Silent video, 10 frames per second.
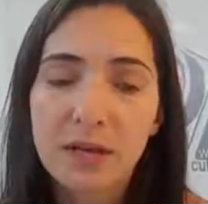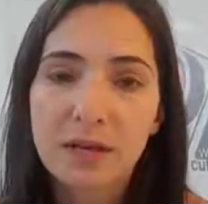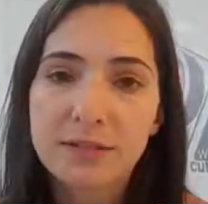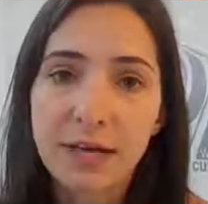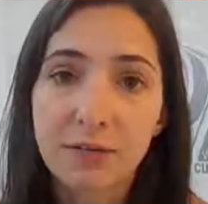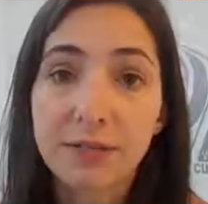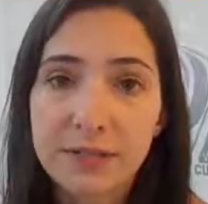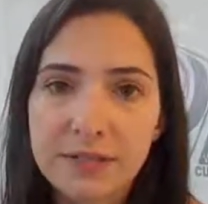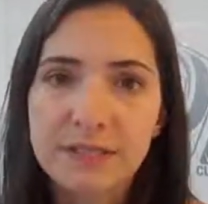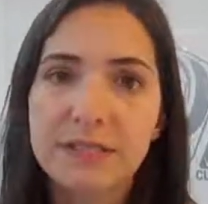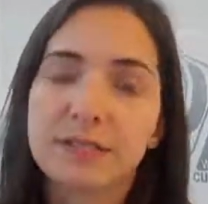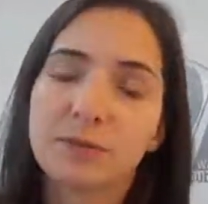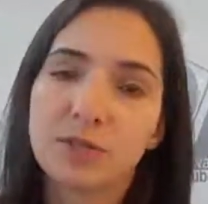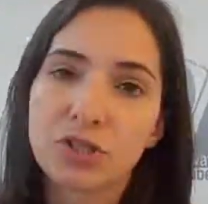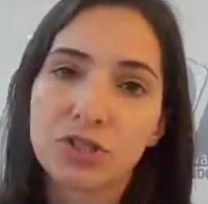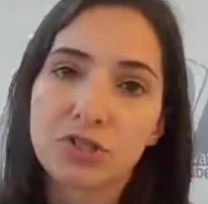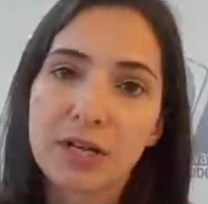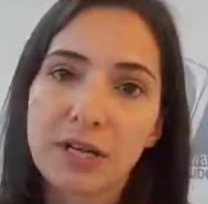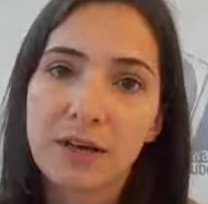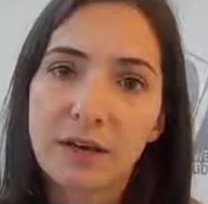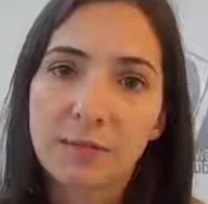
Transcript: diarrheal disease among children,